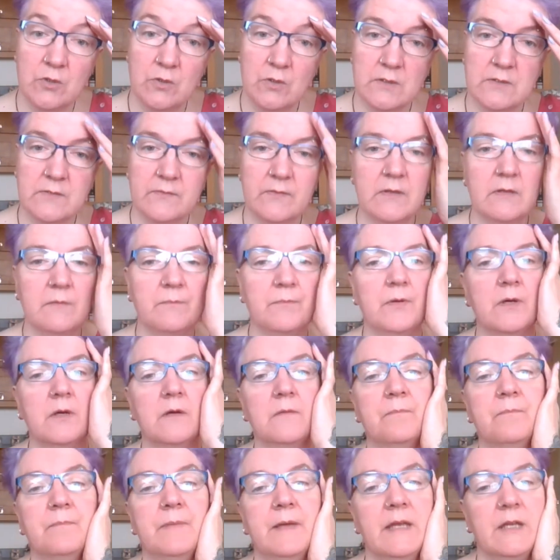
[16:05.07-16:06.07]
to put a
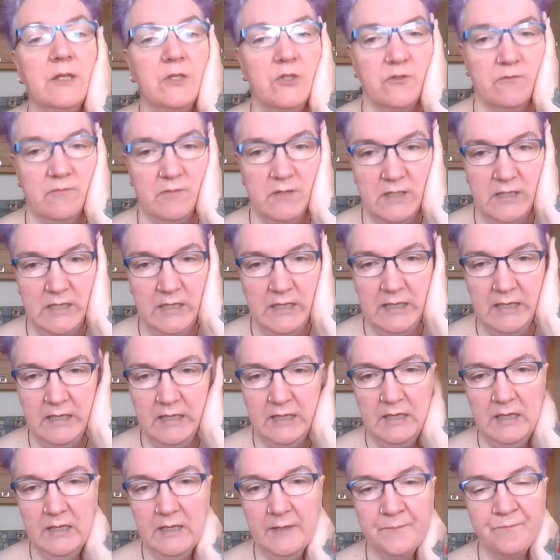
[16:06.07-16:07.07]
picture in
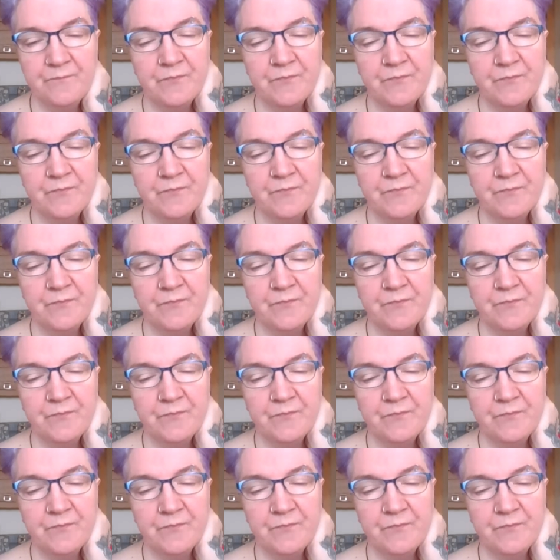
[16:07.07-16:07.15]
here